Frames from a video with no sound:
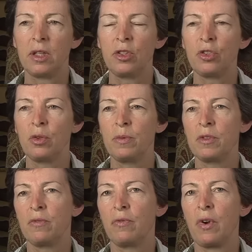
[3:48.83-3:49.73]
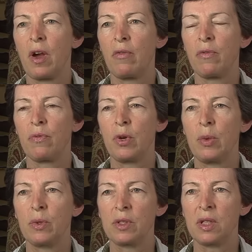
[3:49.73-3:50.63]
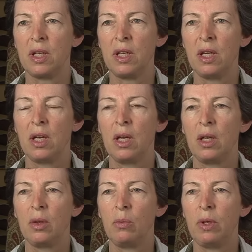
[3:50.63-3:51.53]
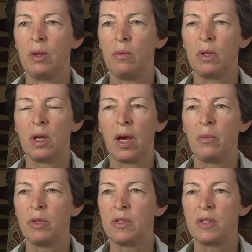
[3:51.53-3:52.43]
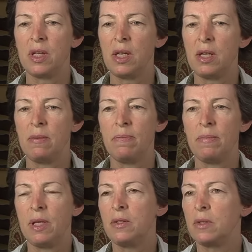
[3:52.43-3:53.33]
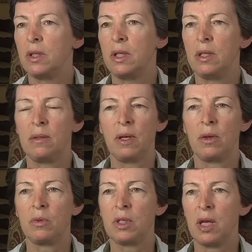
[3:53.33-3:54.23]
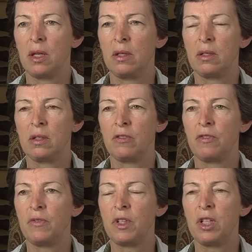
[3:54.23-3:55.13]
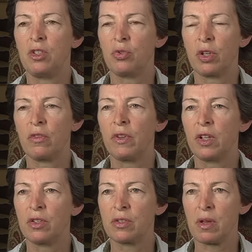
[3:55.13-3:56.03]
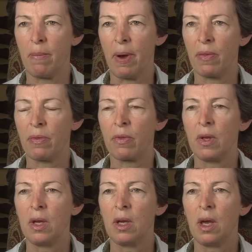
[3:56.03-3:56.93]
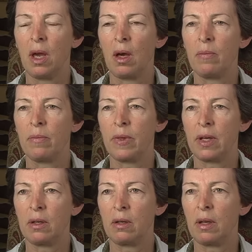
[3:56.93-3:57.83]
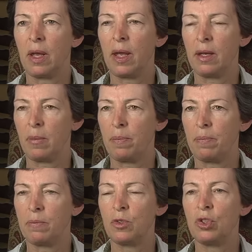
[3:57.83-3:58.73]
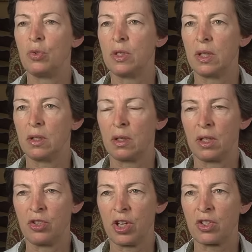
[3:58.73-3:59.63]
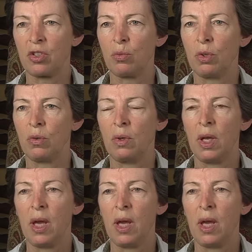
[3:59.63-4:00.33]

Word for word: In terms of, of frequency, we would, I would see easily, you know, ten to fifteen trigger fingers a month um, that end up choosing the injection route